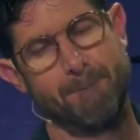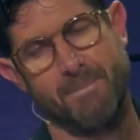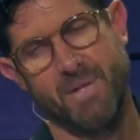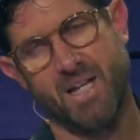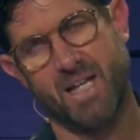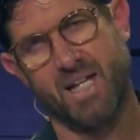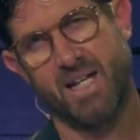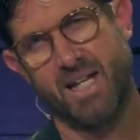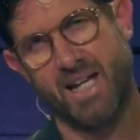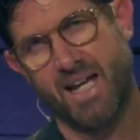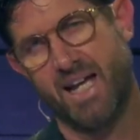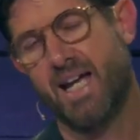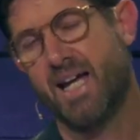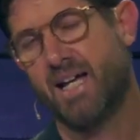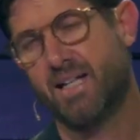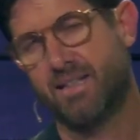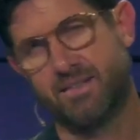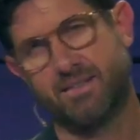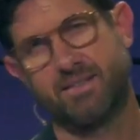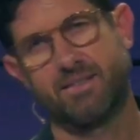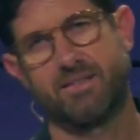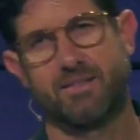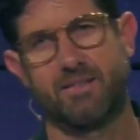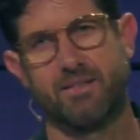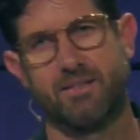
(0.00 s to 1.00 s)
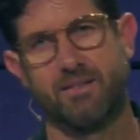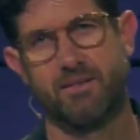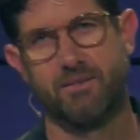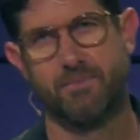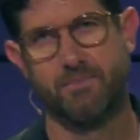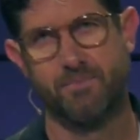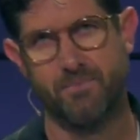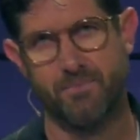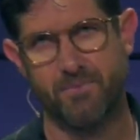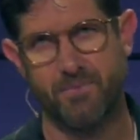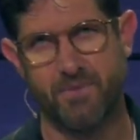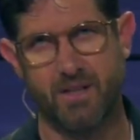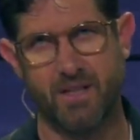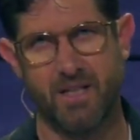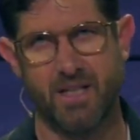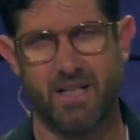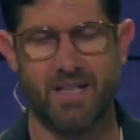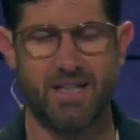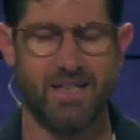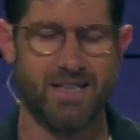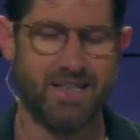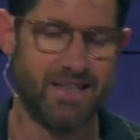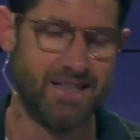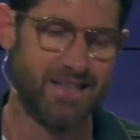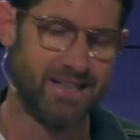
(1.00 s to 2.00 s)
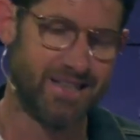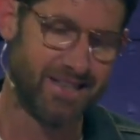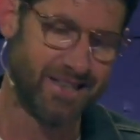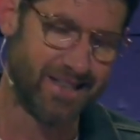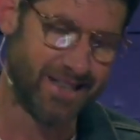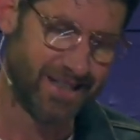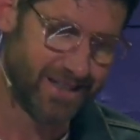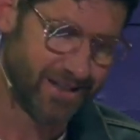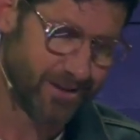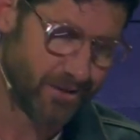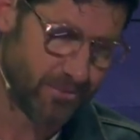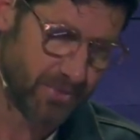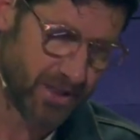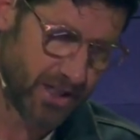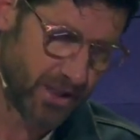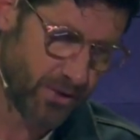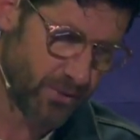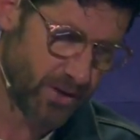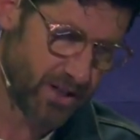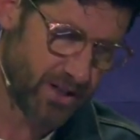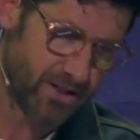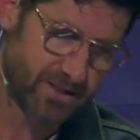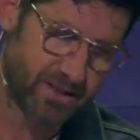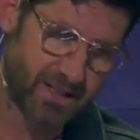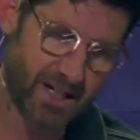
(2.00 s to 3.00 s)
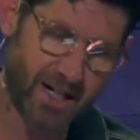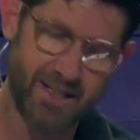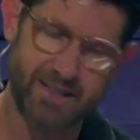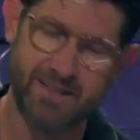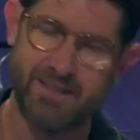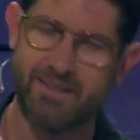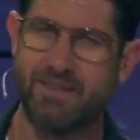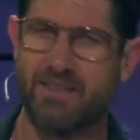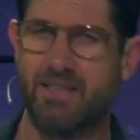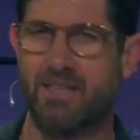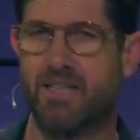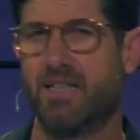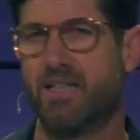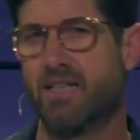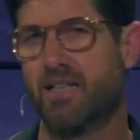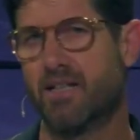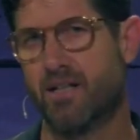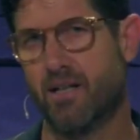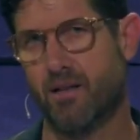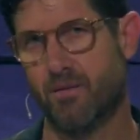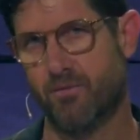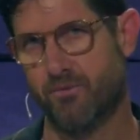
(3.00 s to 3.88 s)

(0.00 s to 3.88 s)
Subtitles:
enhanced. And in many ways, God is teeing it up